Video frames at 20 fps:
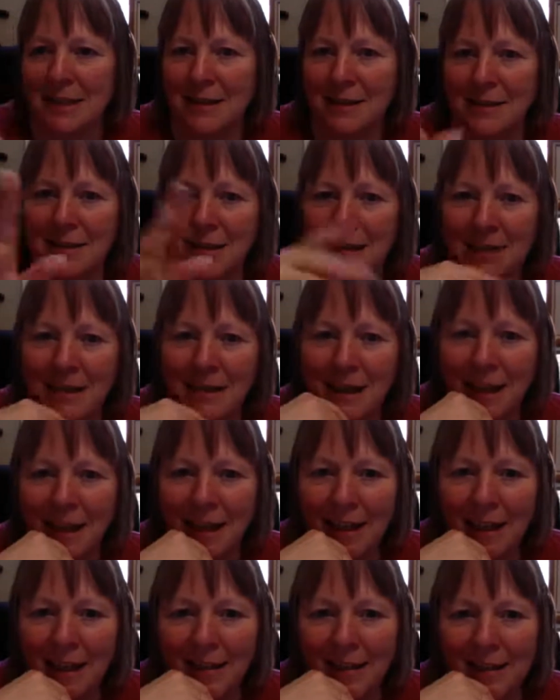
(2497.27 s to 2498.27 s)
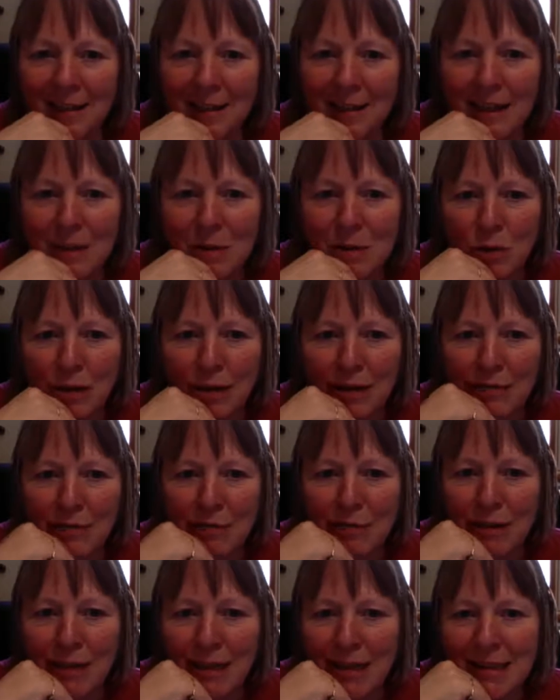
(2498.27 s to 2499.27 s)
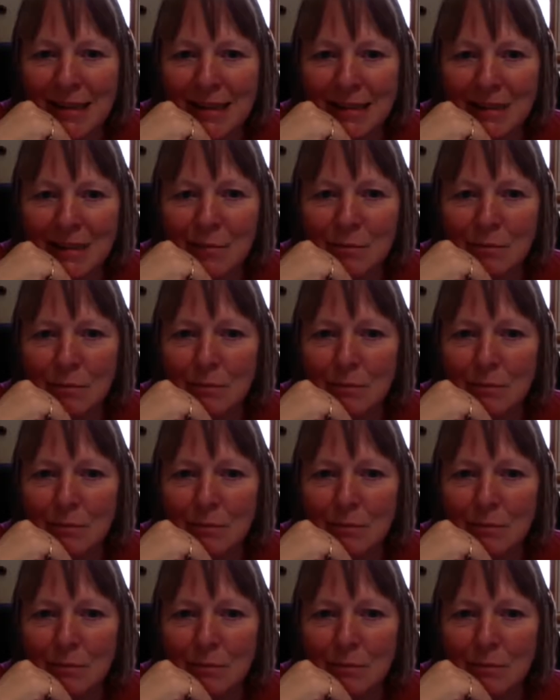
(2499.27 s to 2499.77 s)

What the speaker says: and says whatever he thinks.